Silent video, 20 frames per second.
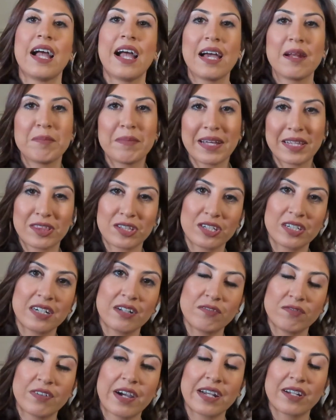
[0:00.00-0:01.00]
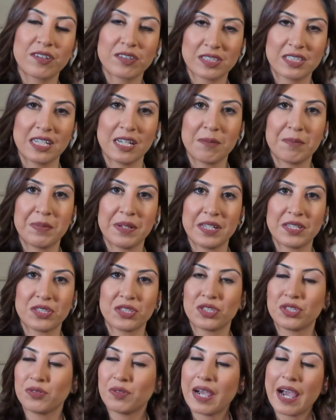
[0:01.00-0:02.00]
And my third and final tip
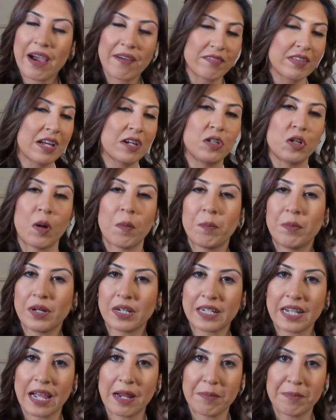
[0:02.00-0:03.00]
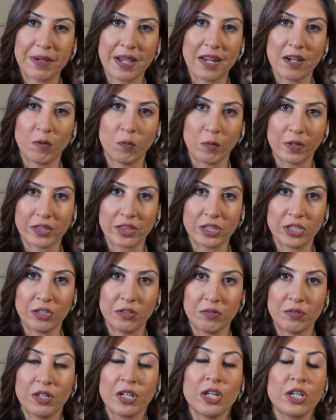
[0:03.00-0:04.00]
is to have that notebook and pen with
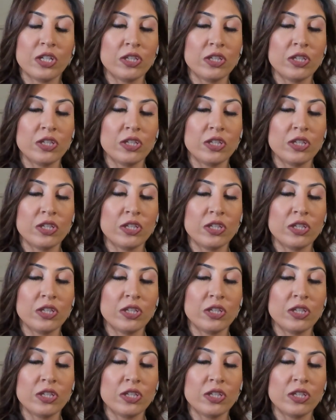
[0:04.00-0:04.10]
you.